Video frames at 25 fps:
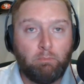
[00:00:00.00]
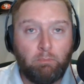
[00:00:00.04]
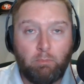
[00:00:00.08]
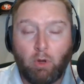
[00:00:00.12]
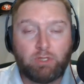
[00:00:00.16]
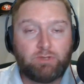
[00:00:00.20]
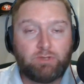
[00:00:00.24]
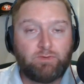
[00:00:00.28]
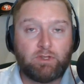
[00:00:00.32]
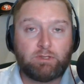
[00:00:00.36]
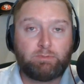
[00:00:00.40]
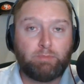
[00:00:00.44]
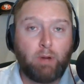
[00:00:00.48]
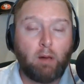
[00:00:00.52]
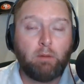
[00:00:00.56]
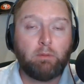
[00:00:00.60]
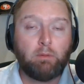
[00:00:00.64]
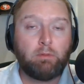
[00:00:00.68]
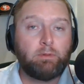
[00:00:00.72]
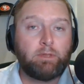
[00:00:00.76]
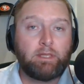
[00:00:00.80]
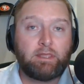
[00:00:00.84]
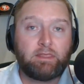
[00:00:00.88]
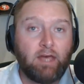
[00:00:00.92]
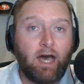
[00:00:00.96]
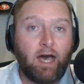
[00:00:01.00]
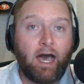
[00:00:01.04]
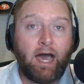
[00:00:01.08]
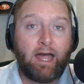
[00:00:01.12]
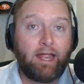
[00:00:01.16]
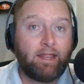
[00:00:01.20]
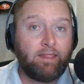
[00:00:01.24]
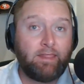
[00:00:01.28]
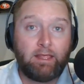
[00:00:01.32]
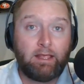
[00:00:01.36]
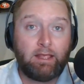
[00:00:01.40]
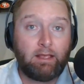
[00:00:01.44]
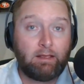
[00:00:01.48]
most of us probably thought,
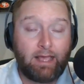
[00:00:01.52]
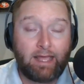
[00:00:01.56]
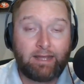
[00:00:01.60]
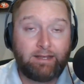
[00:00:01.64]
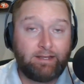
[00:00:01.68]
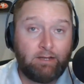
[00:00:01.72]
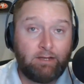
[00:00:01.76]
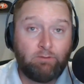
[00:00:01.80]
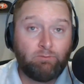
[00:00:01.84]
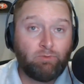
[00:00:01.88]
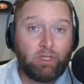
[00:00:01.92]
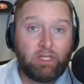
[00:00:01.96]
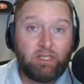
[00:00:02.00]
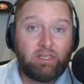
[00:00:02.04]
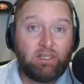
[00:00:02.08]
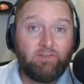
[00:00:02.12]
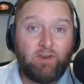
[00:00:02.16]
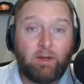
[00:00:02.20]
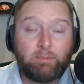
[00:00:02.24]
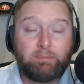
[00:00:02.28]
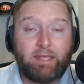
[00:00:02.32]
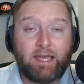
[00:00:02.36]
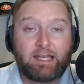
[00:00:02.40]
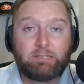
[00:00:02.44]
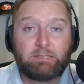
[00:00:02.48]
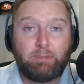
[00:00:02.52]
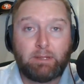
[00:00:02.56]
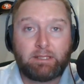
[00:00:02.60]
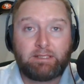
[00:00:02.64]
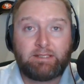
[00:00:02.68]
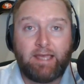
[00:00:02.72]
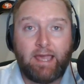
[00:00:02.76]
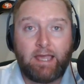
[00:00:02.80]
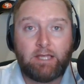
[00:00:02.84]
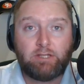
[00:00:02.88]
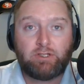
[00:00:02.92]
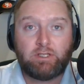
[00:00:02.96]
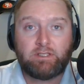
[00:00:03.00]
and they didn't really live up to
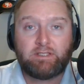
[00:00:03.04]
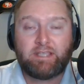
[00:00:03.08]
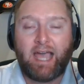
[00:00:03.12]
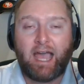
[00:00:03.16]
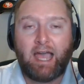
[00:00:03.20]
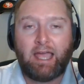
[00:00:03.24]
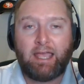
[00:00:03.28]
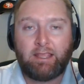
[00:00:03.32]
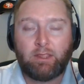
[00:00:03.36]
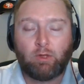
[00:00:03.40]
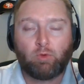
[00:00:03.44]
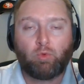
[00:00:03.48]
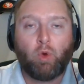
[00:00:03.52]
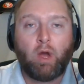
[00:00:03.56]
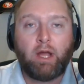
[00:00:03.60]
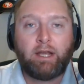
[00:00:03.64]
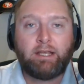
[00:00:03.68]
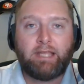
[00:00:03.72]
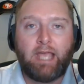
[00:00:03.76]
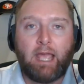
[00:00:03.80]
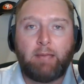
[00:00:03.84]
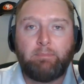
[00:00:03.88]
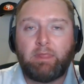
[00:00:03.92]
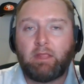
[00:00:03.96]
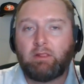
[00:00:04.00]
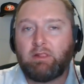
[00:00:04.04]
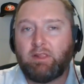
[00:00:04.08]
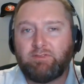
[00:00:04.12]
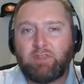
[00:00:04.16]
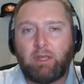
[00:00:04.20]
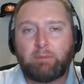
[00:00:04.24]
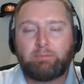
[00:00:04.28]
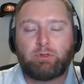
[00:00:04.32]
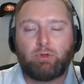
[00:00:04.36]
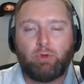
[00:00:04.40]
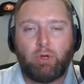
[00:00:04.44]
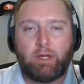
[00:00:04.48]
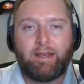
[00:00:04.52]
expectations in the run game. They lived
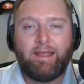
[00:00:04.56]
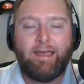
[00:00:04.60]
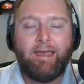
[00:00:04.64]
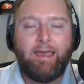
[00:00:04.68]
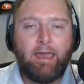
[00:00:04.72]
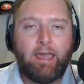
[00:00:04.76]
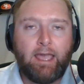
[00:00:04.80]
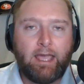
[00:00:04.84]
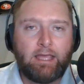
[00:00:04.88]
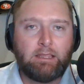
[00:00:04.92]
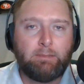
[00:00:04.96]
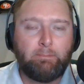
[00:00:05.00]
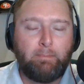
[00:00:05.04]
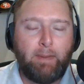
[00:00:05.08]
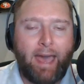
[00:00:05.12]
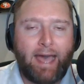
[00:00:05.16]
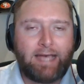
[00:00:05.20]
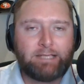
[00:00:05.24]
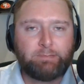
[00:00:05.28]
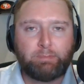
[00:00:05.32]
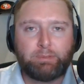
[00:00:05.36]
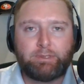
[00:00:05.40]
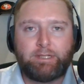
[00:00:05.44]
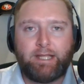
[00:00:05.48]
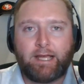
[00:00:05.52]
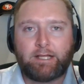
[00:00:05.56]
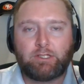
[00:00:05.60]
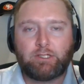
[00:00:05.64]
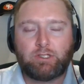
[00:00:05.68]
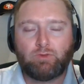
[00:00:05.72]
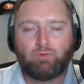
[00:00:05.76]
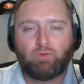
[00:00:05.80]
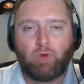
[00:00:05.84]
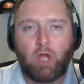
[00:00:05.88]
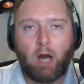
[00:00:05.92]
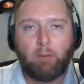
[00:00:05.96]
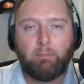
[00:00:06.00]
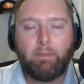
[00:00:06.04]
up to it in the pass
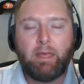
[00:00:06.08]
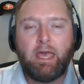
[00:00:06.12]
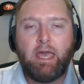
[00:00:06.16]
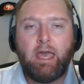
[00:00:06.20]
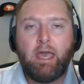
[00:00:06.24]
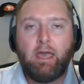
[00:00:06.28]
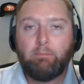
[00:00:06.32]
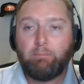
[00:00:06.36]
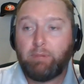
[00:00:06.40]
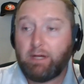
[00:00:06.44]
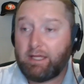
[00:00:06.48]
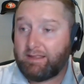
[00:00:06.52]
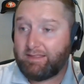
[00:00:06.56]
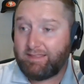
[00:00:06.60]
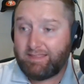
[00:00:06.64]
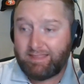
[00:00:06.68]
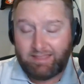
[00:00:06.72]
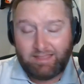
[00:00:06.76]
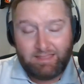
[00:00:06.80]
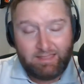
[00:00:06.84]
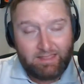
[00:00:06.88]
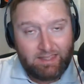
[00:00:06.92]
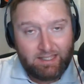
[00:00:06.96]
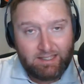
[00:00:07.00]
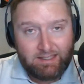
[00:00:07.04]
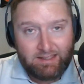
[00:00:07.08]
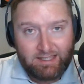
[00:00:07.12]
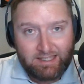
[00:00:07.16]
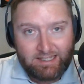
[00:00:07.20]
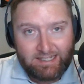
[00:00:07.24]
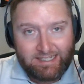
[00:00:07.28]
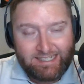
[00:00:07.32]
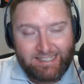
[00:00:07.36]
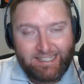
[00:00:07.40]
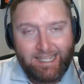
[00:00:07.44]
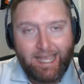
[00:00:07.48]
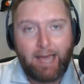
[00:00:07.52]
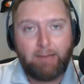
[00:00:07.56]
protection realm, but the the
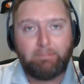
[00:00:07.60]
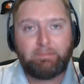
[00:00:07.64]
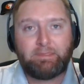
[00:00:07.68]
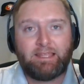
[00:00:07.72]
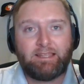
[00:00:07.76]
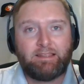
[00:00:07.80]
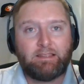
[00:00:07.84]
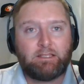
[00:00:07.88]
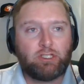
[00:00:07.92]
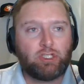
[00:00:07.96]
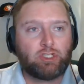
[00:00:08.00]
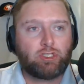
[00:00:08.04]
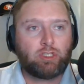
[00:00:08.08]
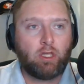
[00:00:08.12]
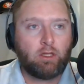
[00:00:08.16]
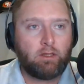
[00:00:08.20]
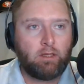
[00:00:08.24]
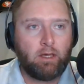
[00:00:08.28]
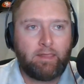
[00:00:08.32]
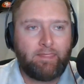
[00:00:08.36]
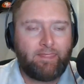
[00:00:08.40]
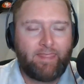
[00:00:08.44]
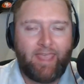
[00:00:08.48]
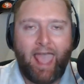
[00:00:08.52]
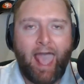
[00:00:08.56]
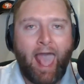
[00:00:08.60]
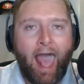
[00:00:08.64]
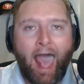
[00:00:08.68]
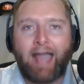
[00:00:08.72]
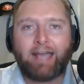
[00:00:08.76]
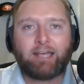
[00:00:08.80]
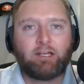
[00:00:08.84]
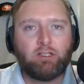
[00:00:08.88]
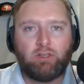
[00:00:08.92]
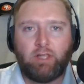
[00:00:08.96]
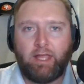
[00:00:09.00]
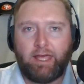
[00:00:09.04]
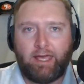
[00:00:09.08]
depth and just the, the
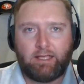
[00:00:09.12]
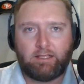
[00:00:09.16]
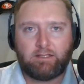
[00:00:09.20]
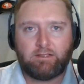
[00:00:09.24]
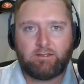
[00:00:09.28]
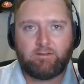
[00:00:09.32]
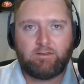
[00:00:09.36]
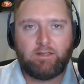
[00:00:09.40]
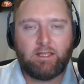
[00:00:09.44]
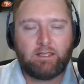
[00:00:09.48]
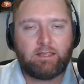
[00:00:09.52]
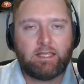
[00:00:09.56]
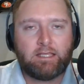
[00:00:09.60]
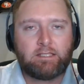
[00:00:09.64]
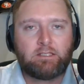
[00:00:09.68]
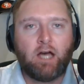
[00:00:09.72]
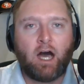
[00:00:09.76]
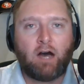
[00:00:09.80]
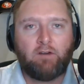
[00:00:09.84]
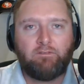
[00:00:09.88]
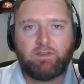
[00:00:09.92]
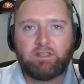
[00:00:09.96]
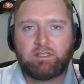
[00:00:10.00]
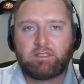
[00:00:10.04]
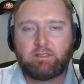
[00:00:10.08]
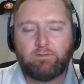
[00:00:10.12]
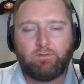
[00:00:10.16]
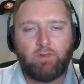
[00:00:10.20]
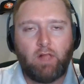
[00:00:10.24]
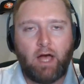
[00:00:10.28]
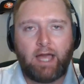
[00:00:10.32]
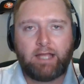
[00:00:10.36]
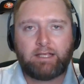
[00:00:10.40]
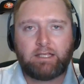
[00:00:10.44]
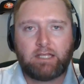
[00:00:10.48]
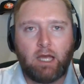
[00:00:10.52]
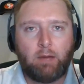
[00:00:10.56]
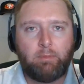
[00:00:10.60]
accolades that this offensive
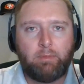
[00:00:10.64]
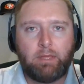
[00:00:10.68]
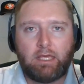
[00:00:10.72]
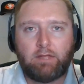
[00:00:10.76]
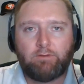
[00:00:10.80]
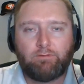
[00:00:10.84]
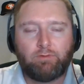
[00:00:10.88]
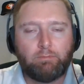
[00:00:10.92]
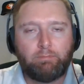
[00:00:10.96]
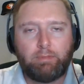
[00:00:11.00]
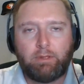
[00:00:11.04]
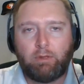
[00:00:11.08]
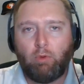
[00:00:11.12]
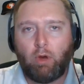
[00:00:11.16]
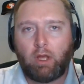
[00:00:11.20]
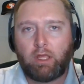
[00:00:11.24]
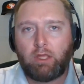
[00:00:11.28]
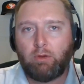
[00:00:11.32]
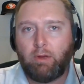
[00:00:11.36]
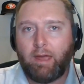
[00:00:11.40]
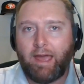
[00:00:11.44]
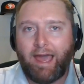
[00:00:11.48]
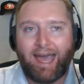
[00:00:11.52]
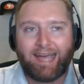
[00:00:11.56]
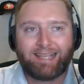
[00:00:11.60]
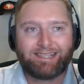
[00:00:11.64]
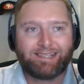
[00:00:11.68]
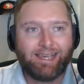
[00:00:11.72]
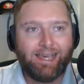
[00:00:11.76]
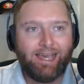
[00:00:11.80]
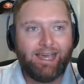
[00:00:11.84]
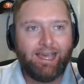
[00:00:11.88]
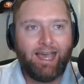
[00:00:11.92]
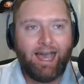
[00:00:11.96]
line coming in for BYU has,